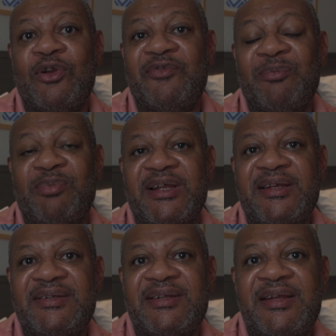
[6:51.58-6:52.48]
all over the
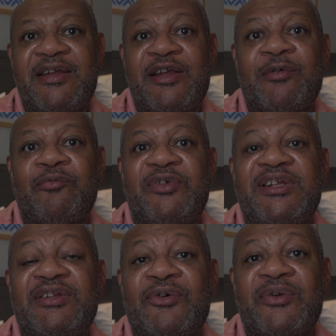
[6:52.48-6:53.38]
place. We
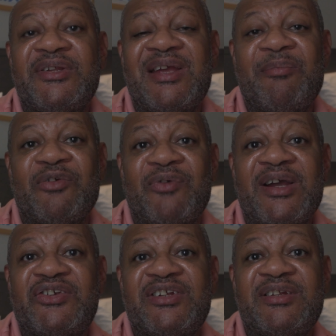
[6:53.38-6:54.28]
didn't go the same
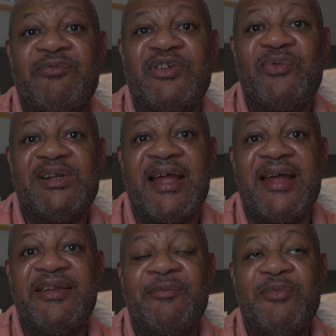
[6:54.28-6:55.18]
direction in which we
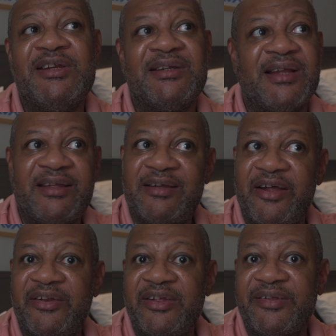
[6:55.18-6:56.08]
landed, meaning like
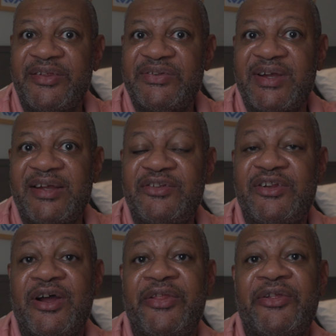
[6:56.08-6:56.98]
on the other side to
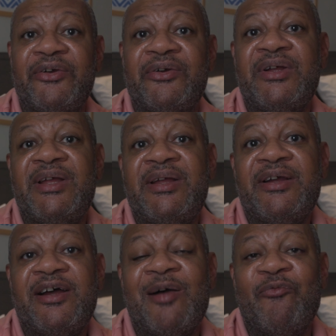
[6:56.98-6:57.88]
the other
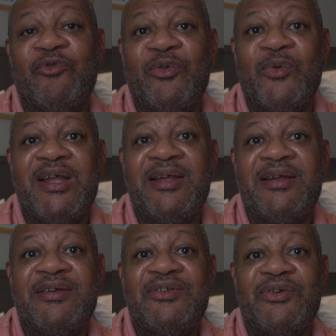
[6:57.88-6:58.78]
um, runway.
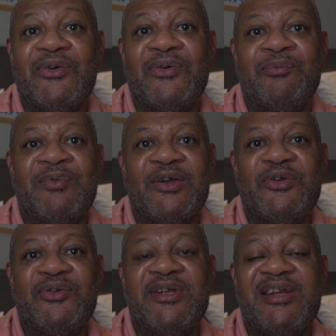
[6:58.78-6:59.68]
So I
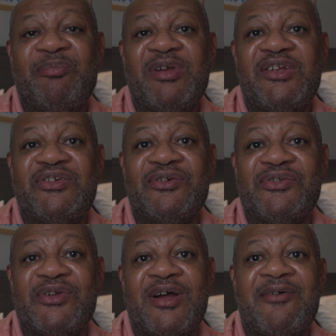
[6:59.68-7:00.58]
couldn't get any
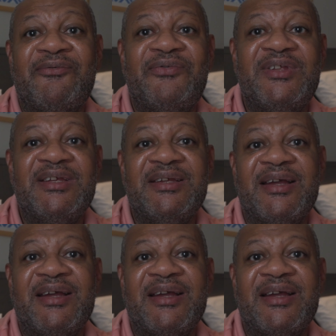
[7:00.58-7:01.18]
pictures of the